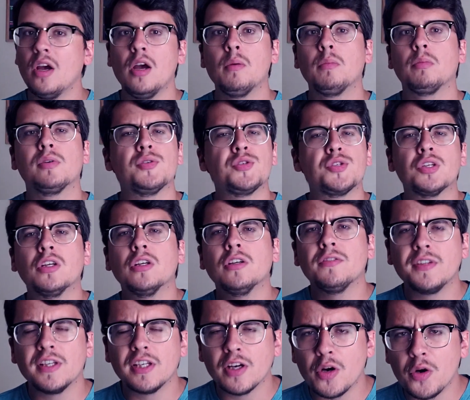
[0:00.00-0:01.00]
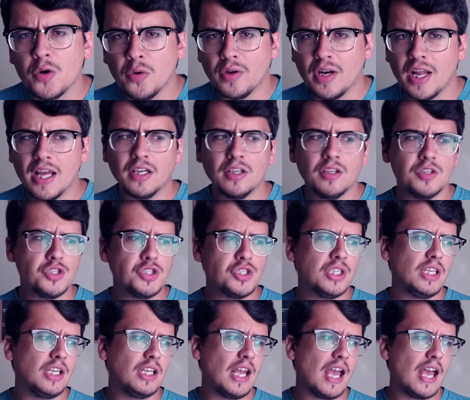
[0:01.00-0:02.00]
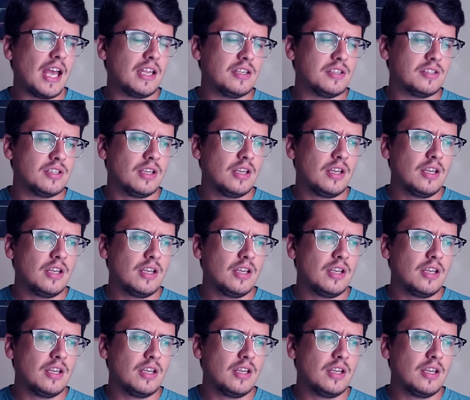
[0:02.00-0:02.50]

preserve their own energy and